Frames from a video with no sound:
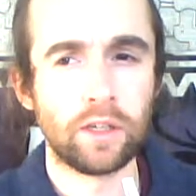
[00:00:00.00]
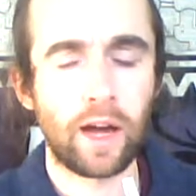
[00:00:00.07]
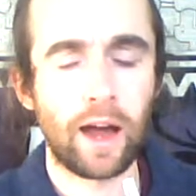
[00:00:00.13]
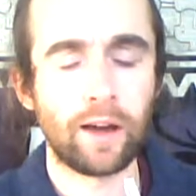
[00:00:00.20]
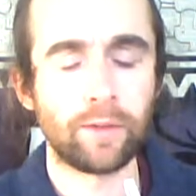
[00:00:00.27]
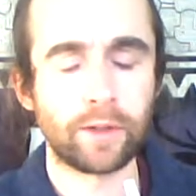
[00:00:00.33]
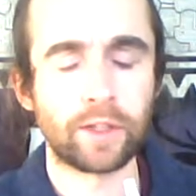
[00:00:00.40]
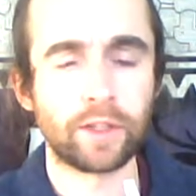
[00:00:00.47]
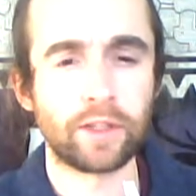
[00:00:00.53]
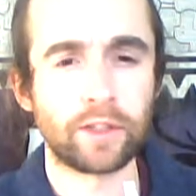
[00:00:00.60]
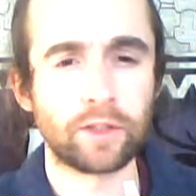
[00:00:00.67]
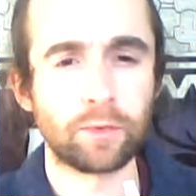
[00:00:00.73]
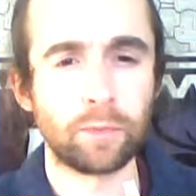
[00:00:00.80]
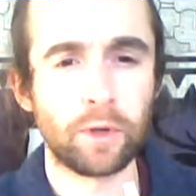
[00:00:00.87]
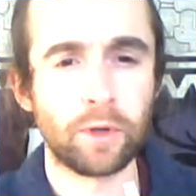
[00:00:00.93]
having an
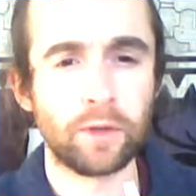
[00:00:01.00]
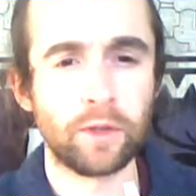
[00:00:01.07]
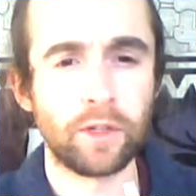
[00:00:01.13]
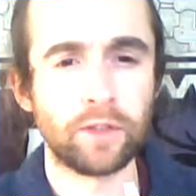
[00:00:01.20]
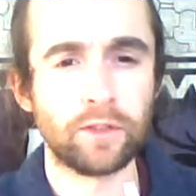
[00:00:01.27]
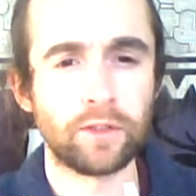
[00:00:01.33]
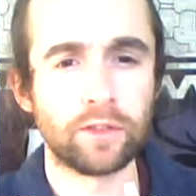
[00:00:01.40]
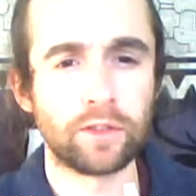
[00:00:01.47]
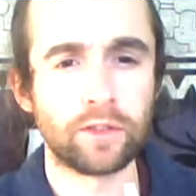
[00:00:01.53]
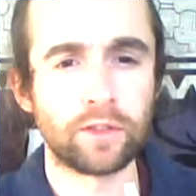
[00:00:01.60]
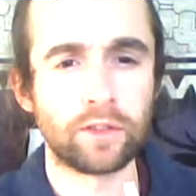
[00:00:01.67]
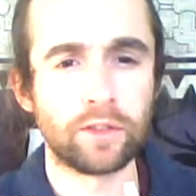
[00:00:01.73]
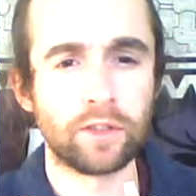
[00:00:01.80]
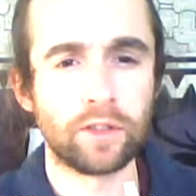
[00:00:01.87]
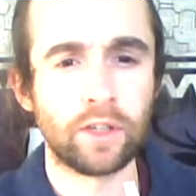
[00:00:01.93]

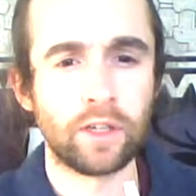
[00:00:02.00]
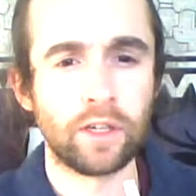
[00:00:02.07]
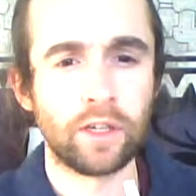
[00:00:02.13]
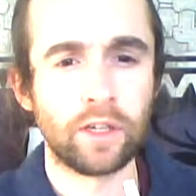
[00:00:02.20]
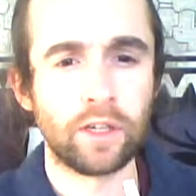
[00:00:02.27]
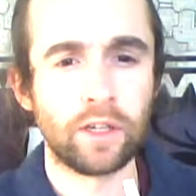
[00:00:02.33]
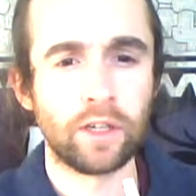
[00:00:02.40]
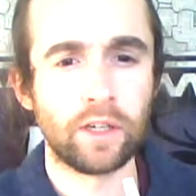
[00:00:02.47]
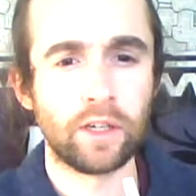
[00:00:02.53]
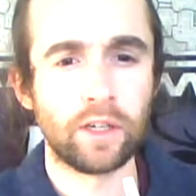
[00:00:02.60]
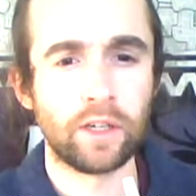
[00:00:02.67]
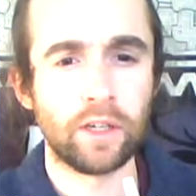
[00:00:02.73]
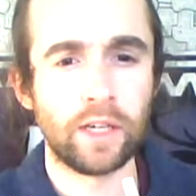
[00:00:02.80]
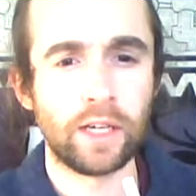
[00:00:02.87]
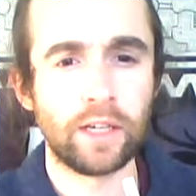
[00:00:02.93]
experience
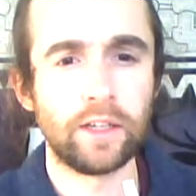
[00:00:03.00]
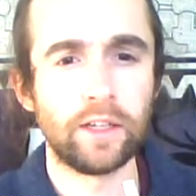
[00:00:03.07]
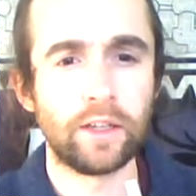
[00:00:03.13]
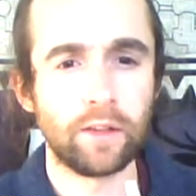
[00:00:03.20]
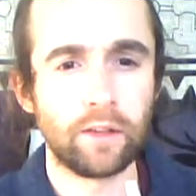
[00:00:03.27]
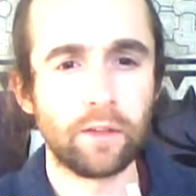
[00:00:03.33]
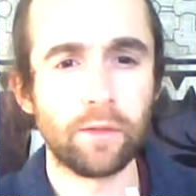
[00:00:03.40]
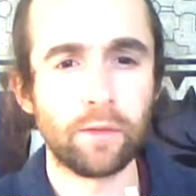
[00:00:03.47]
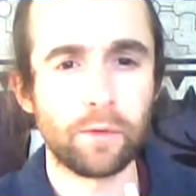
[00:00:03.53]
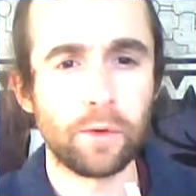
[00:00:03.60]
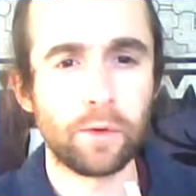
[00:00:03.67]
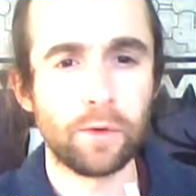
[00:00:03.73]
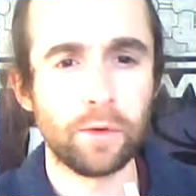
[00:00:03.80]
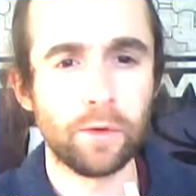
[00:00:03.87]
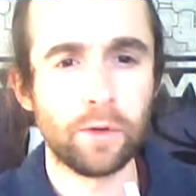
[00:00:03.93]
in and
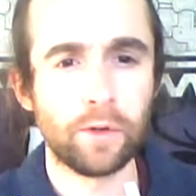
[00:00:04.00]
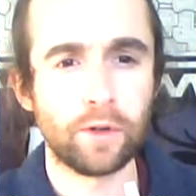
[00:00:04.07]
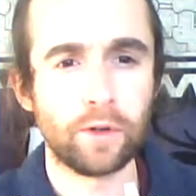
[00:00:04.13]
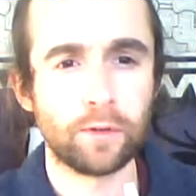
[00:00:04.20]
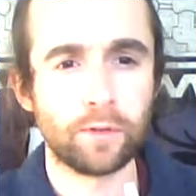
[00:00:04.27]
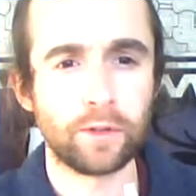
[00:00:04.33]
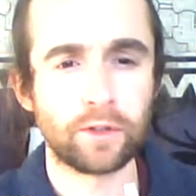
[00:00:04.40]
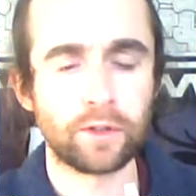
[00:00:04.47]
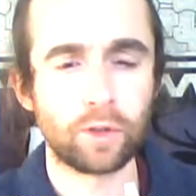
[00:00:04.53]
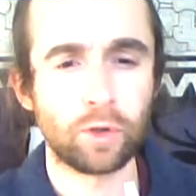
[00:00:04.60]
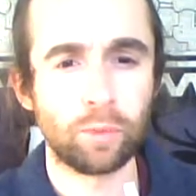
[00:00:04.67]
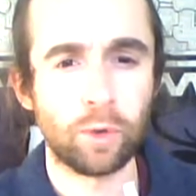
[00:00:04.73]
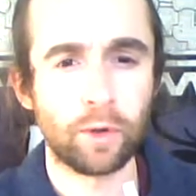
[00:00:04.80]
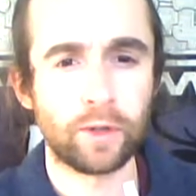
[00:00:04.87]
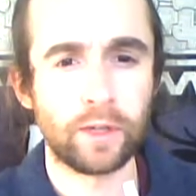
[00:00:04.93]
through a
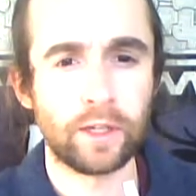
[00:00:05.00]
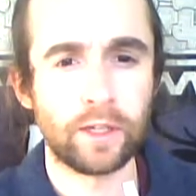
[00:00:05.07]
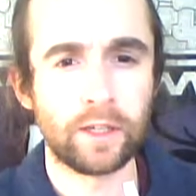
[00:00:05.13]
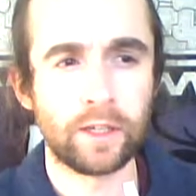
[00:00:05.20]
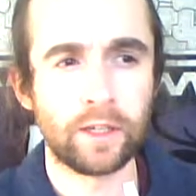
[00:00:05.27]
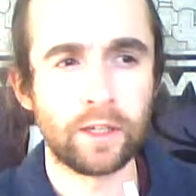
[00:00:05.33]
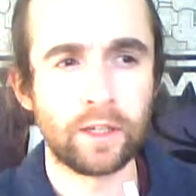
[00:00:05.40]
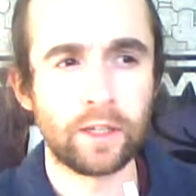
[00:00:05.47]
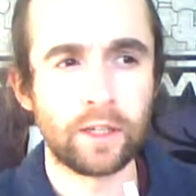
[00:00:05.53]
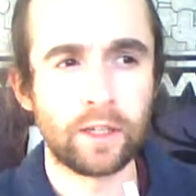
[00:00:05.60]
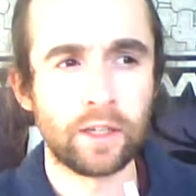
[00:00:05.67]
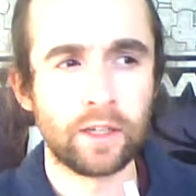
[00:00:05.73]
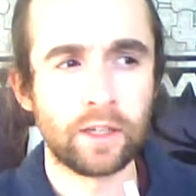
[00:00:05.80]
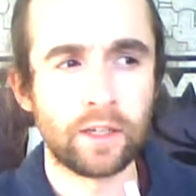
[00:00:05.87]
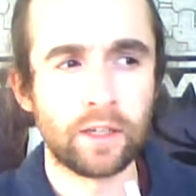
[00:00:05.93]
physical body?
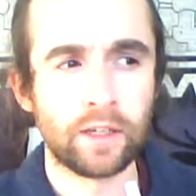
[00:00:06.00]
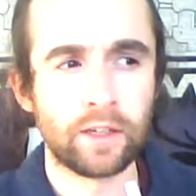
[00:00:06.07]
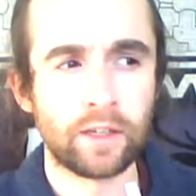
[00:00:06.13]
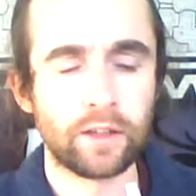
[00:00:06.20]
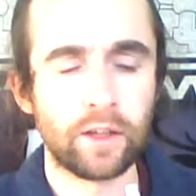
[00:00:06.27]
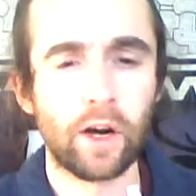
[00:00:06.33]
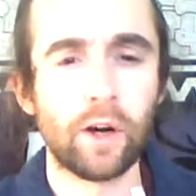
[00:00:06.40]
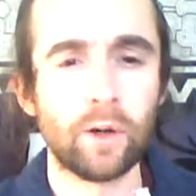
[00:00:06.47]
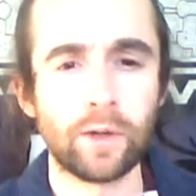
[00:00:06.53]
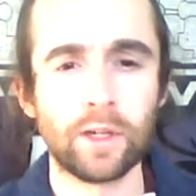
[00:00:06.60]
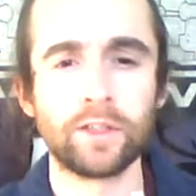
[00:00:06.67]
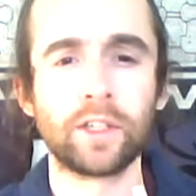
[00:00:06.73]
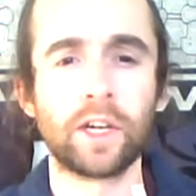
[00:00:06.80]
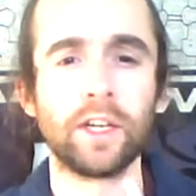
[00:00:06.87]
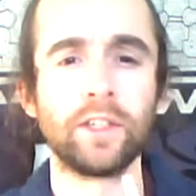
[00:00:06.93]
The whole
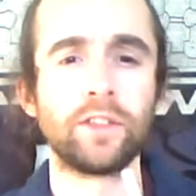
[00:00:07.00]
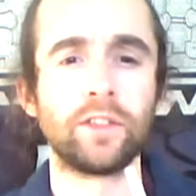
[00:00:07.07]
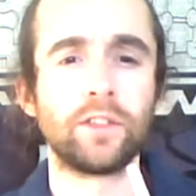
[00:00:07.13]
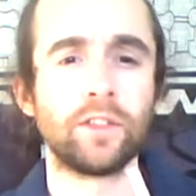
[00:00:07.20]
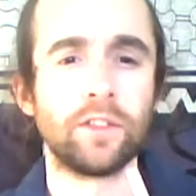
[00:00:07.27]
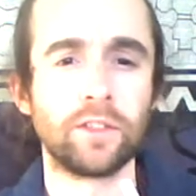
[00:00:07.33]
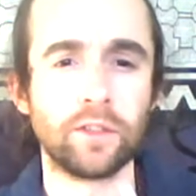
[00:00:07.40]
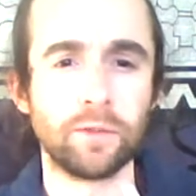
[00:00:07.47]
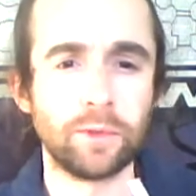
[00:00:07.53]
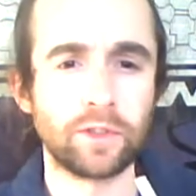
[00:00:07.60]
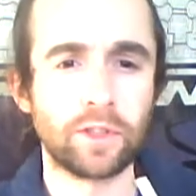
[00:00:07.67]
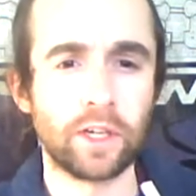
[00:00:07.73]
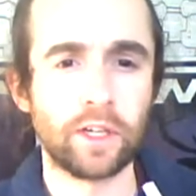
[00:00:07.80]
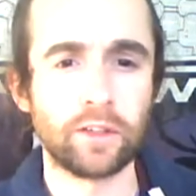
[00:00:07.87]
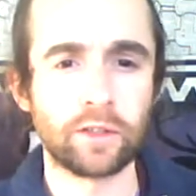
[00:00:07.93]
education system is
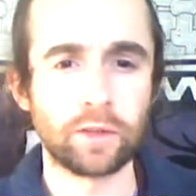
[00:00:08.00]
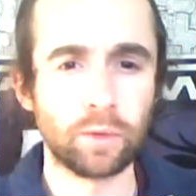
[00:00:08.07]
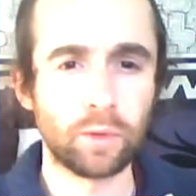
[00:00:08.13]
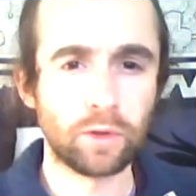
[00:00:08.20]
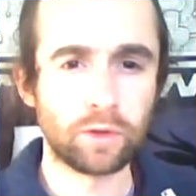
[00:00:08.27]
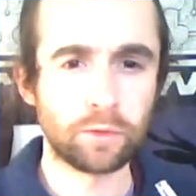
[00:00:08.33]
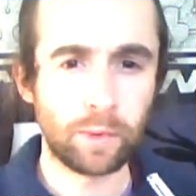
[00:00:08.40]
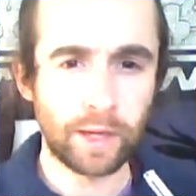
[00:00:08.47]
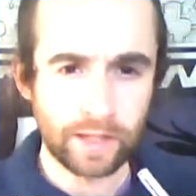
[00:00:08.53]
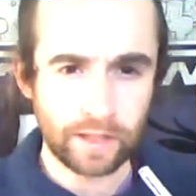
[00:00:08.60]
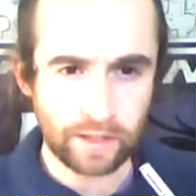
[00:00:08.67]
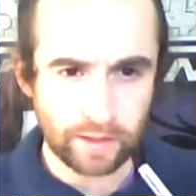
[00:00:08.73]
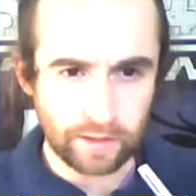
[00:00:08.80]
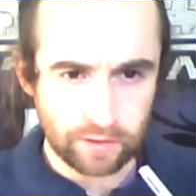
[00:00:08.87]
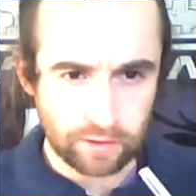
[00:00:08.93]
geared towards
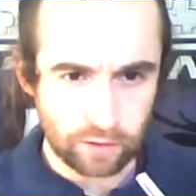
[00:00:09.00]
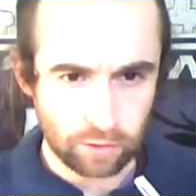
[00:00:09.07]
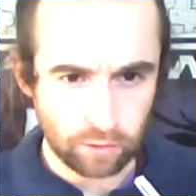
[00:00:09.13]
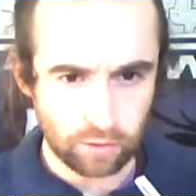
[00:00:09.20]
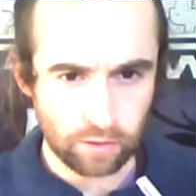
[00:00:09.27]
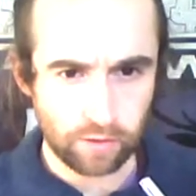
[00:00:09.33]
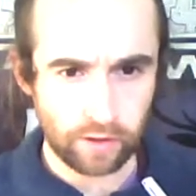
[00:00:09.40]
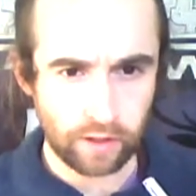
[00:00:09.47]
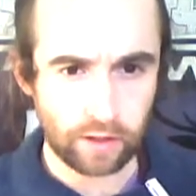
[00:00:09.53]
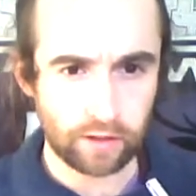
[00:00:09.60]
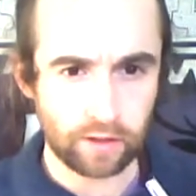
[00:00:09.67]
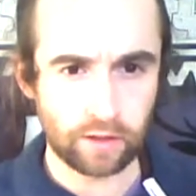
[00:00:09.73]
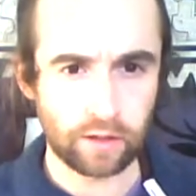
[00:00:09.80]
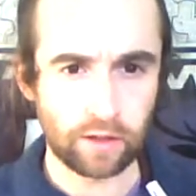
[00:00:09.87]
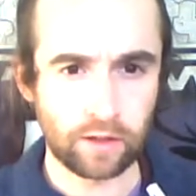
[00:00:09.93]
making children
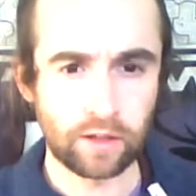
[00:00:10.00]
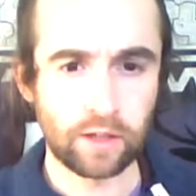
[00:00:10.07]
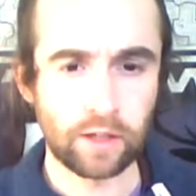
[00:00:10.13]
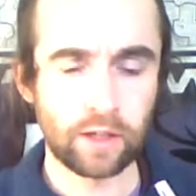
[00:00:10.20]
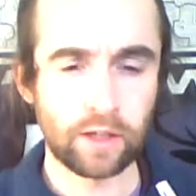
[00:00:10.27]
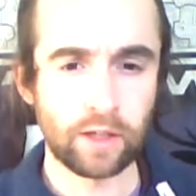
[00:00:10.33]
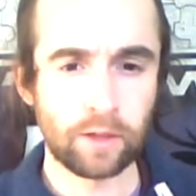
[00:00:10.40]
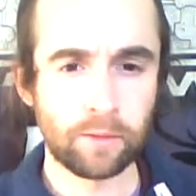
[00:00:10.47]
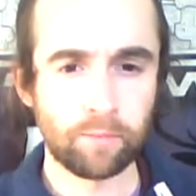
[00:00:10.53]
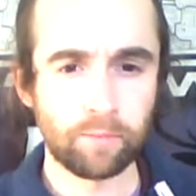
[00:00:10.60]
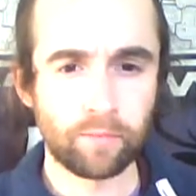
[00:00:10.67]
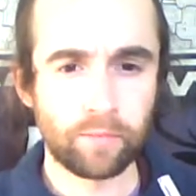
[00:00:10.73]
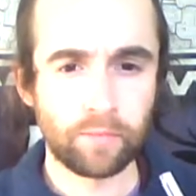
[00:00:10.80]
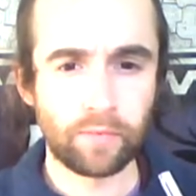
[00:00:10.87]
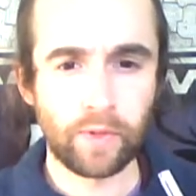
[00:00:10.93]
think that
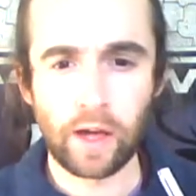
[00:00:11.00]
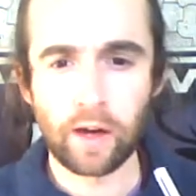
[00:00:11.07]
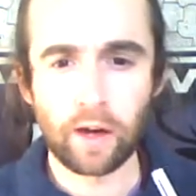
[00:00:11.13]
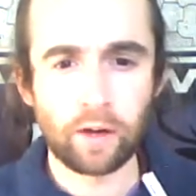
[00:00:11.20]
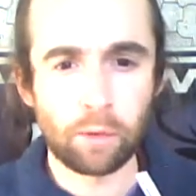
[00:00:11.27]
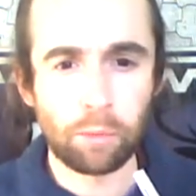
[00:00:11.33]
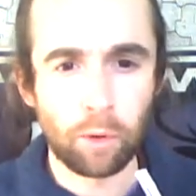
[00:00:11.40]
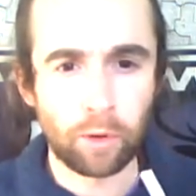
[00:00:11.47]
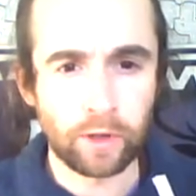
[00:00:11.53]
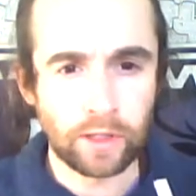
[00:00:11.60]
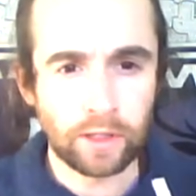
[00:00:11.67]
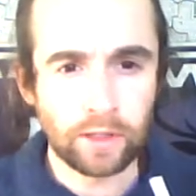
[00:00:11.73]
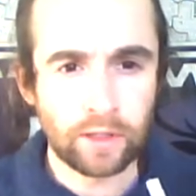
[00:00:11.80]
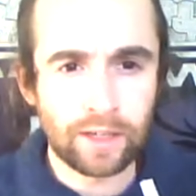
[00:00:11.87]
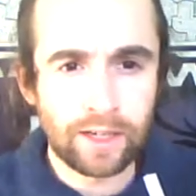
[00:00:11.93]
they are a
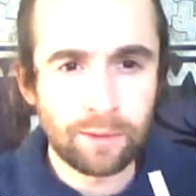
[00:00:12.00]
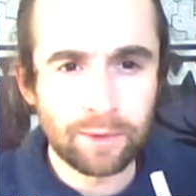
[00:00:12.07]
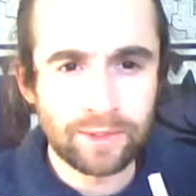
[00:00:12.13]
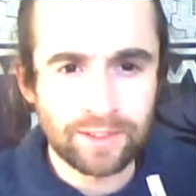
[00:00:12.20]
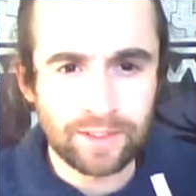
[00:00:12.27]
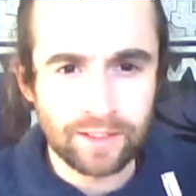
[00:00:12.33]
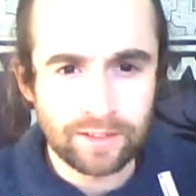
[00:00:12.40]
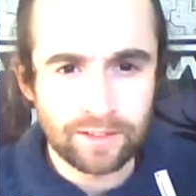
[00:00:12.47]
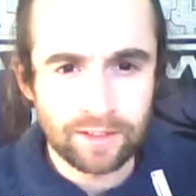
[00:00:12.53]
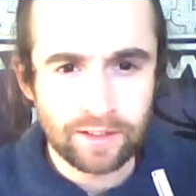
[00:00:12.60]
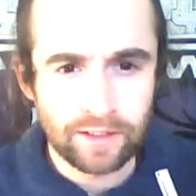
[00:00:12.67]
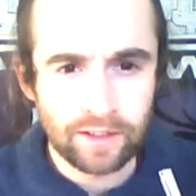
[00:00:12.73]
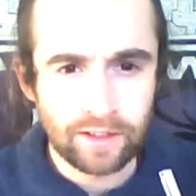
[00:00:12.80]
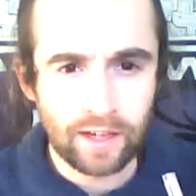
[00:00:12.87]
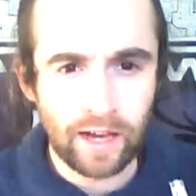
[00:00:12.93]
body, a limited
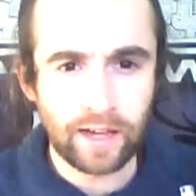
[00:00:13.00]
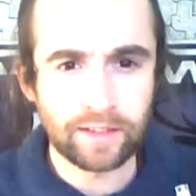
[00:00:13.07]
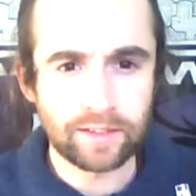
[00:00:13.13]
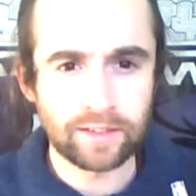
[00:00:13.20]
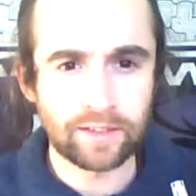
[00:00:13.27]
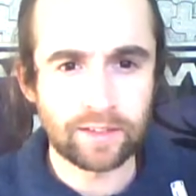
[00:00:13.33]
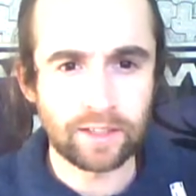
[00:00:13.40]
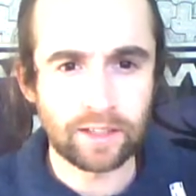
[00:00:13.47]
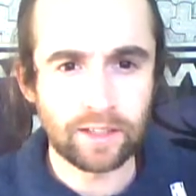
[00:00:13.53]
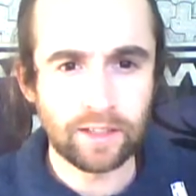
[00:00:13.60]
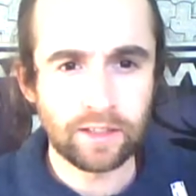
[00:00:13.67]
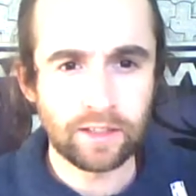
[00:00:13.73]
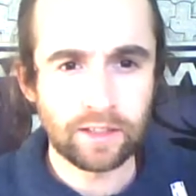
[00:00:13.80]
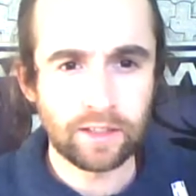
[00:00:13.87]
entity,